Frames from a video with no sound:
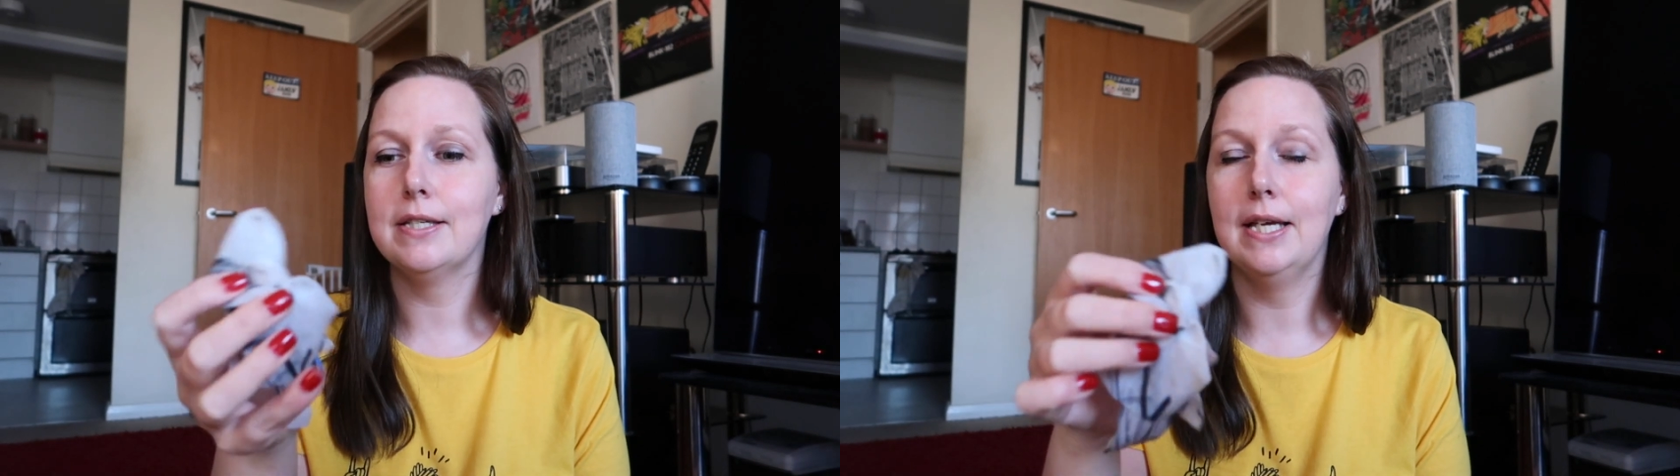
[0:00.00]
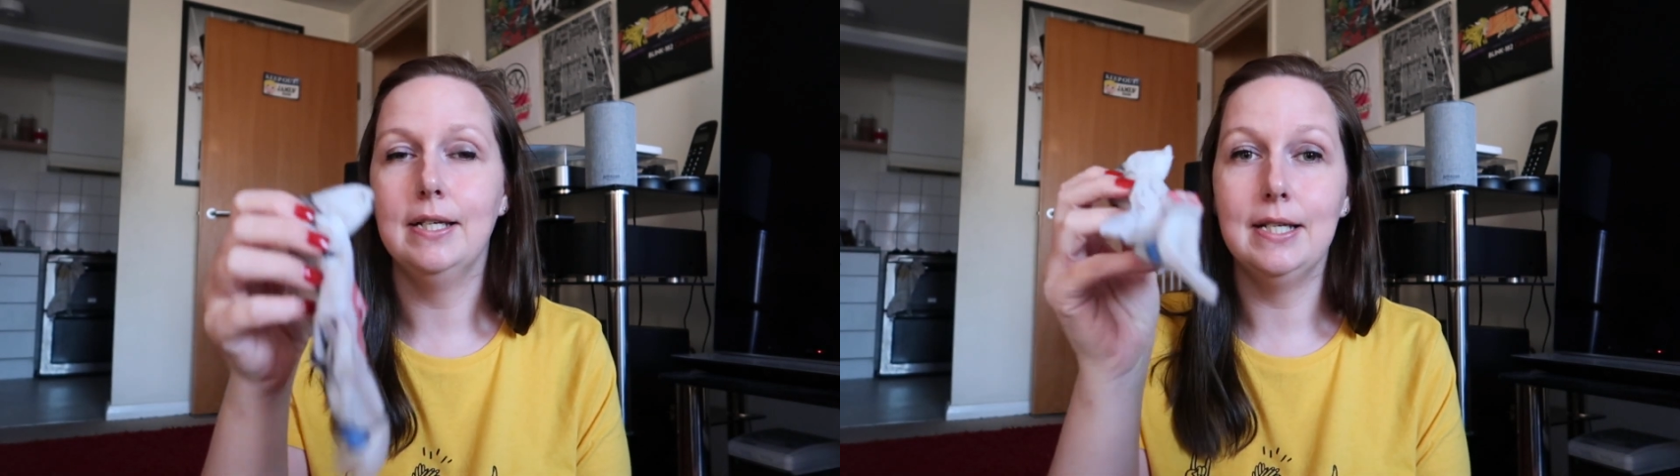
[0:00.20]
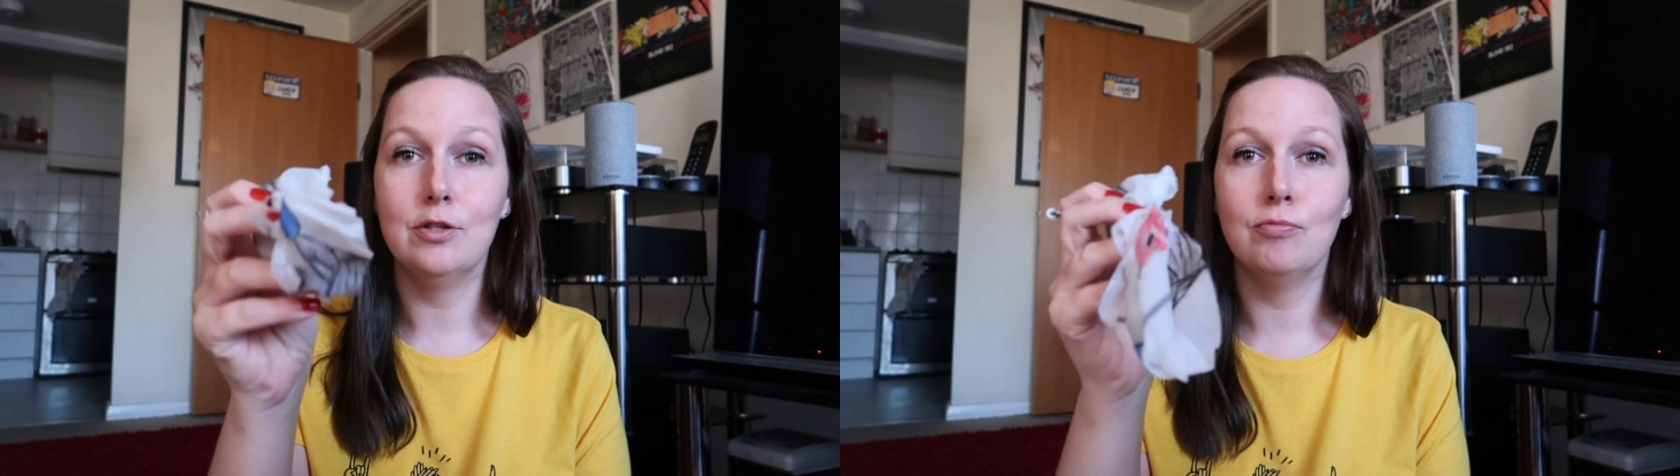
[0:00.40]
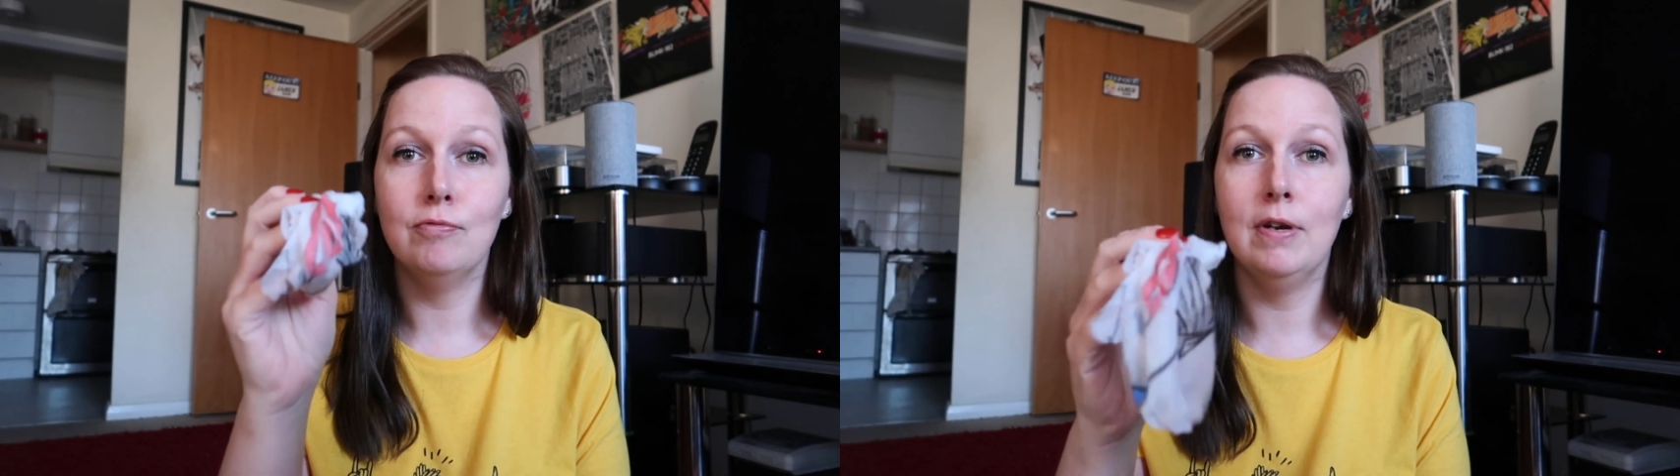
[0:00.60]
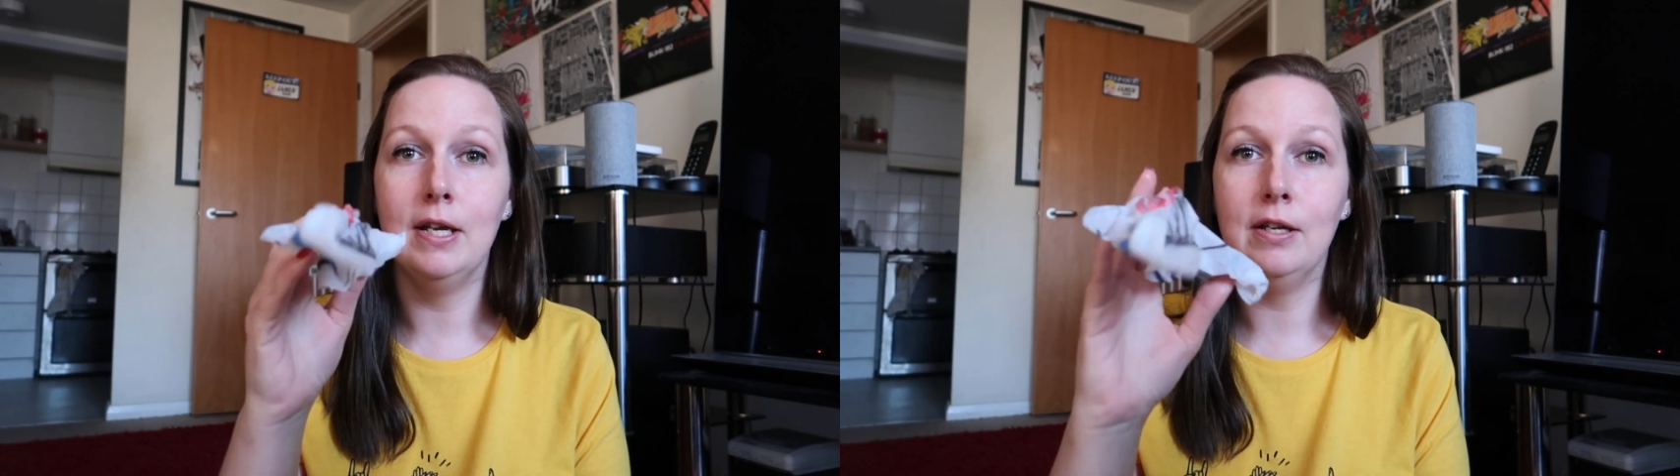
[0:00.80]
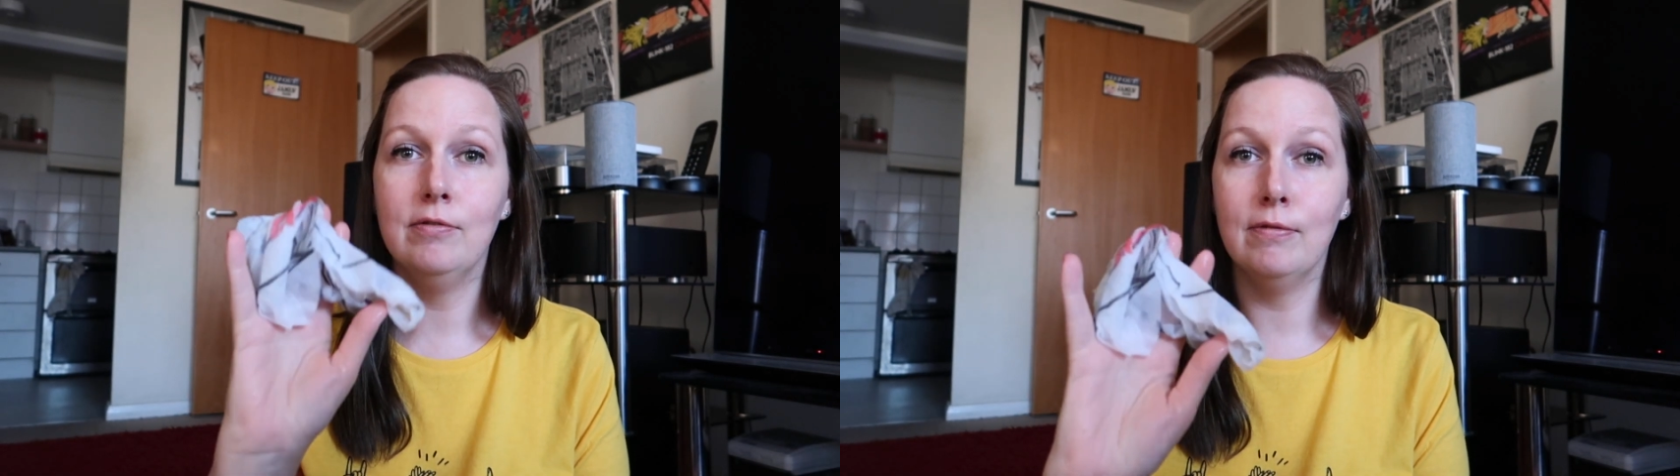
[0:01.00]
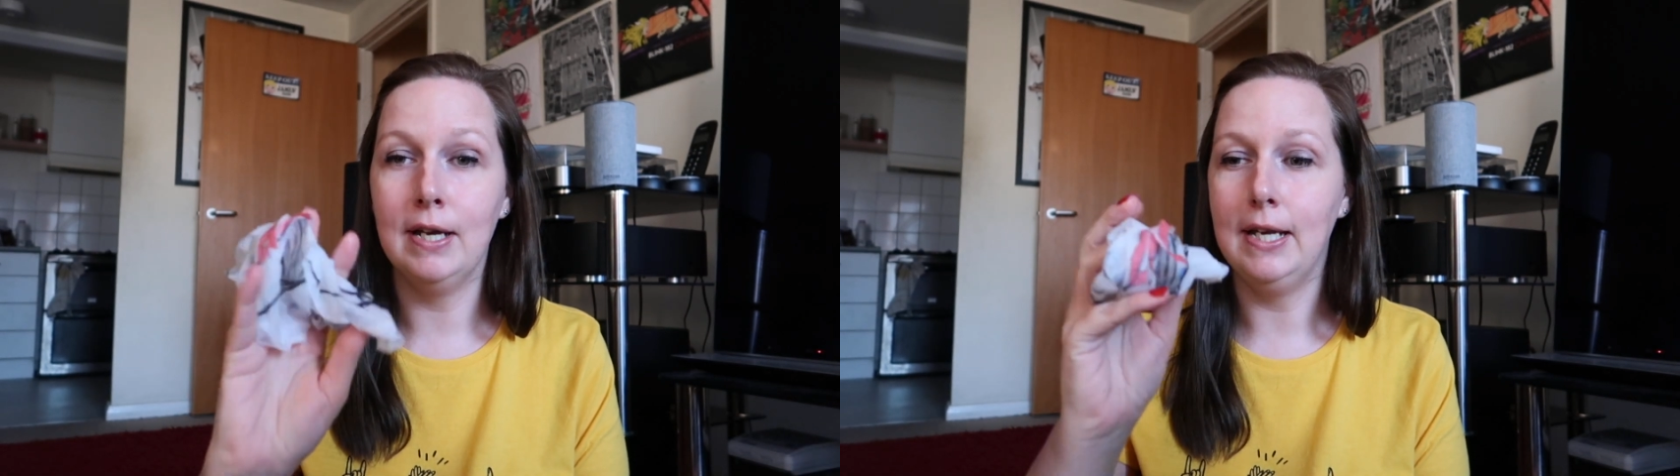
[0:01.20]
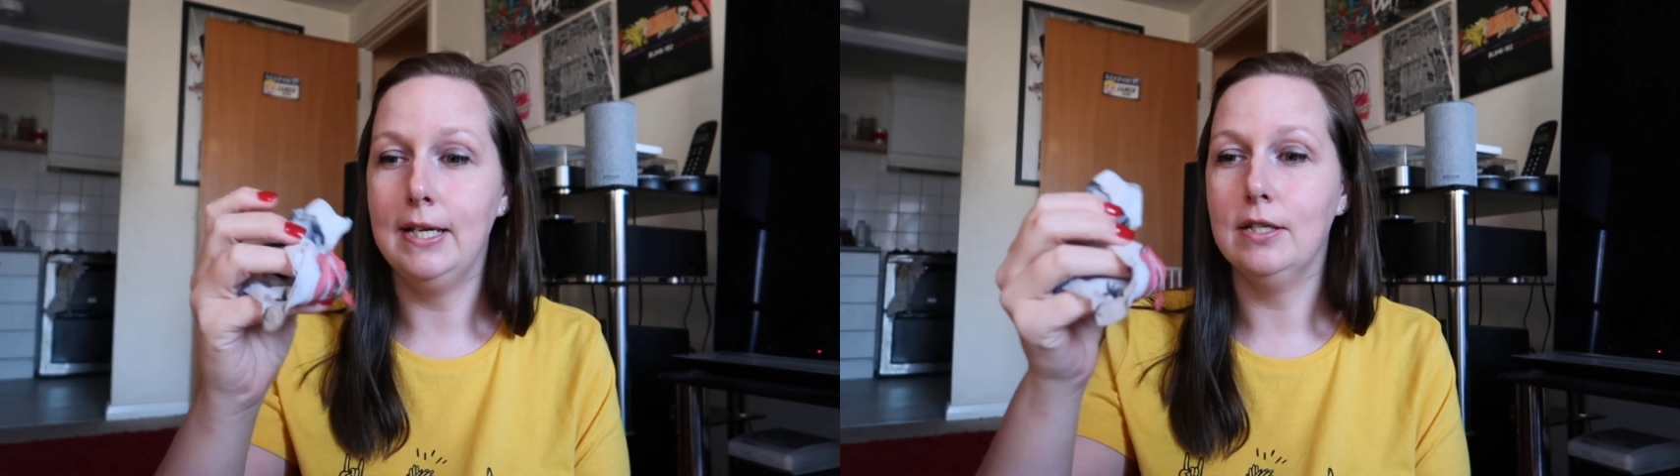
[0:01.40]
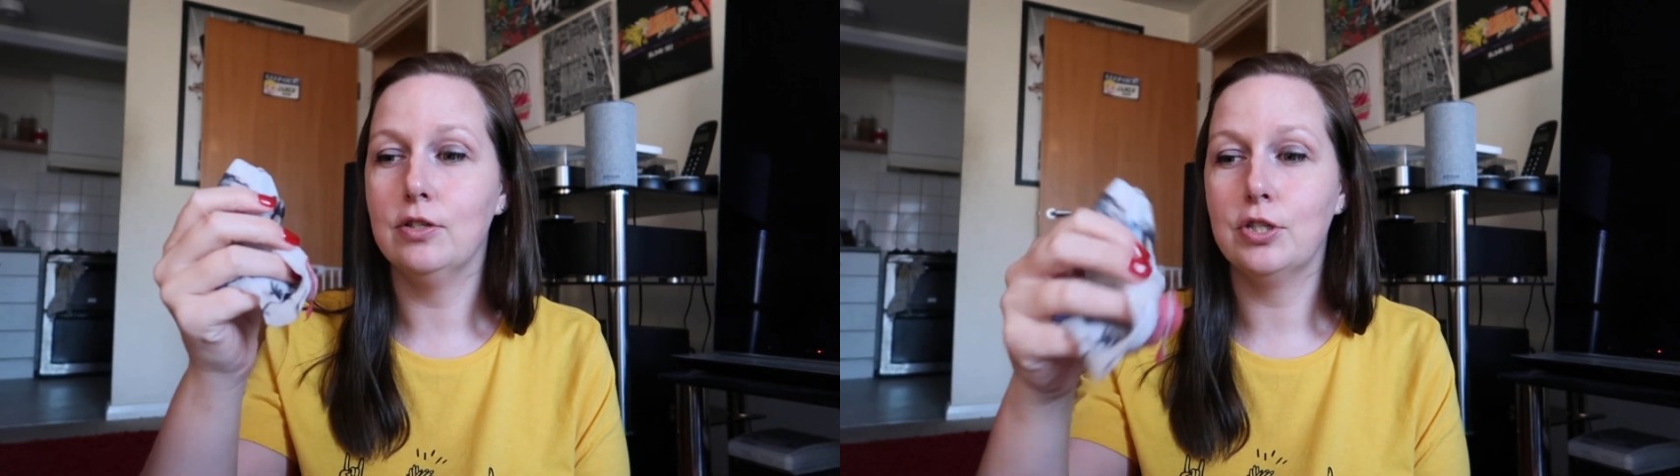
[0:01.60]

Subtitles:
said, it is really, really